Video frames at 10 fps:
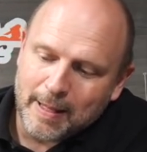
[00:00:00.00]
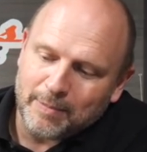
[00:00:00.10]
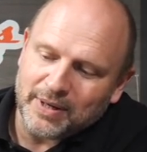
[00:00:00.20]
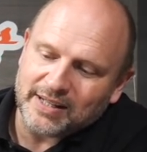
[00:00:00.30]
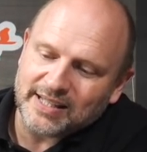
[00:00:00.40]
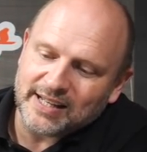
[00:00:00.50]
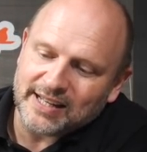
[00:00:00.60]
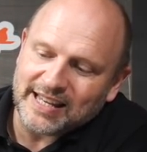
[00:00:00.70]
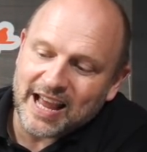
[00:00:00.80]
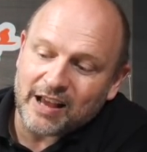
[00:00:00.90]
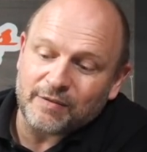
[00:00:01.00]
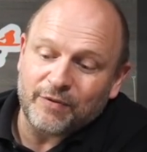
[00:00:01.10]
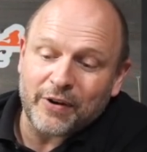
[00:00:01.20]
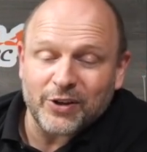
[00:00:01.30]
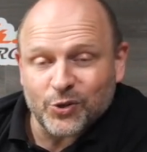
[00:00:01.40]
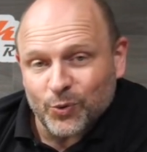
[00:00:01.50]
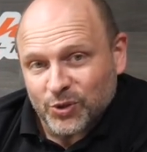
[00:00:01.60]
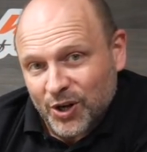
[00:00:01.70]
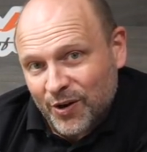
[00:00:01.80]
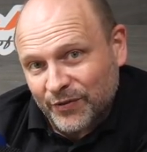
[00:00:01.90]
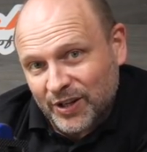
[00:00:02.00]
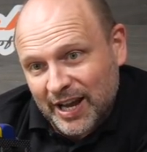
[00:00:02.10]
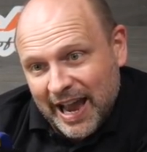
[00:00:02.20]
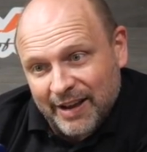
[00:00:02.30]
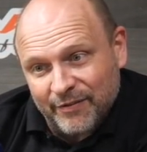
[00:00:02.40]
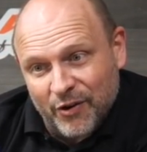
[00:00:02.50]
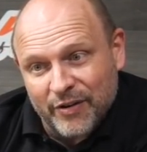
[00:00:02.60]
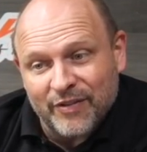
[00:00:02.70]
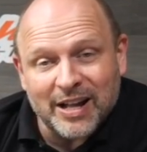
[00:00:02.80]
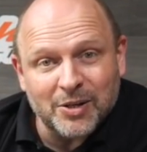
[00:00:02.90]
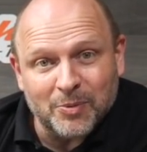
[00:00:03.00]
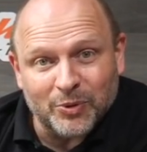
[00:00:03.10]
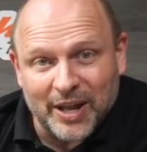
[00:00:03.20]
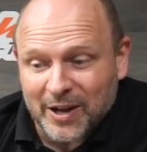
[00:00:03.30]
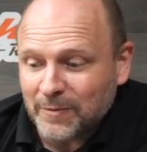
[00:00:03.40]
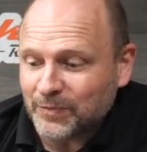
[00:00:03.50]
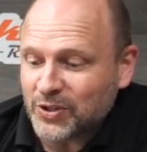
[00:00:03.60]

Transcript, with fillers: but uh, yes, very sought after and very valuable now.